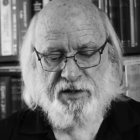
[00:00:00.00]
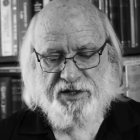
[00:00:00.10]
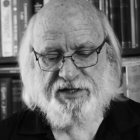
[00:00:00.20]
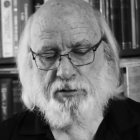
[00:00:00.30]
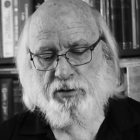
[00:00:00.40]

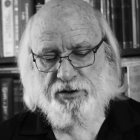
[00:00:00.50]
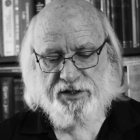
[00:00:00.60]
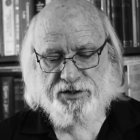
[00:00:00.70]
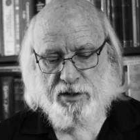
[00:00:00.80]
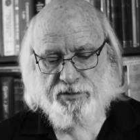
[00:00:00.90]
His outlook
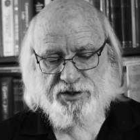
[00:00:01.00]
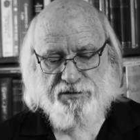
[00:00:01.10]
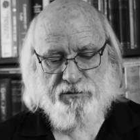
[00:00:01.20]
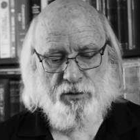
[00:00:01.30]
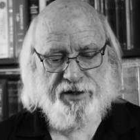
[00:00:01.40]
is almost
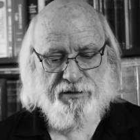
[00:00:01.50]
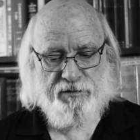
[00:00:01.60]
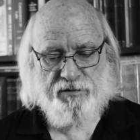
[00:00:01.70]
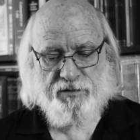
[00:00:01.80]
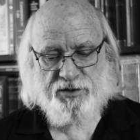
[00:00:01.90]
devoid
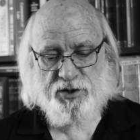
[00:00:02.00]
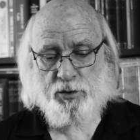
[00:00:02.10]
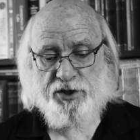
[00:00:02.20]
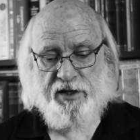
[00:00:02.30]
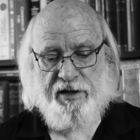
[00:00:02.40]
of
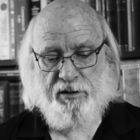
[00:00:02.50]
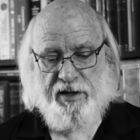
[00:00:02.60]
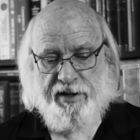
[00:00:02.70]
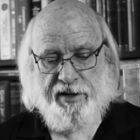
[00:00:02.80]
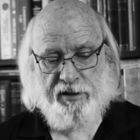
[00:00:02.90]
social
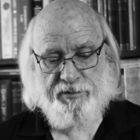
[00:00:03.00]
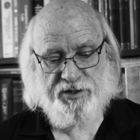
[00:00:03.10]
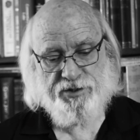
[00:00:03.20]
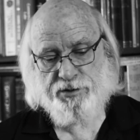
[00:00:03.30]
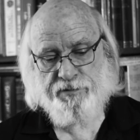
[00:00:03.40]

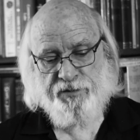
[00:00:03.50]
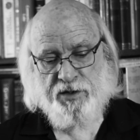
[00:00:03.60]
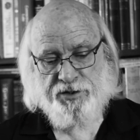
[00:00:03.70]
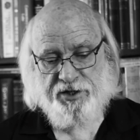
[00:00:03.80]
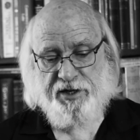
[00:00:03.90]
elements.
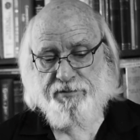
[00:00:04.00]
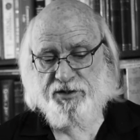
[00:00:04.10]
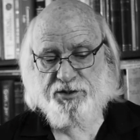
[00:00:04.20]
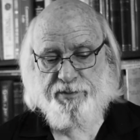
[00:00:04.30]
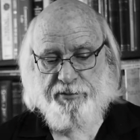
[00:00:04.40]
To him,
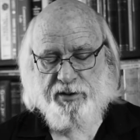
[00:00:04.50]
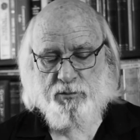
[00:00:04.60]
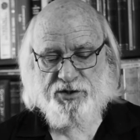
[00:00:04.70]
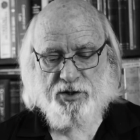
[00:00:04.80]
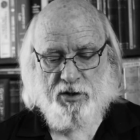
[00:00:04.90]
the Spirit
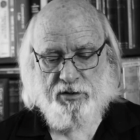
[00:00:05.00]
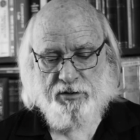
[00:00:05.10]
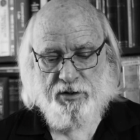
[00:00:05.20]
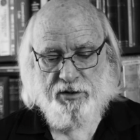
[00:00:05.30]
was all.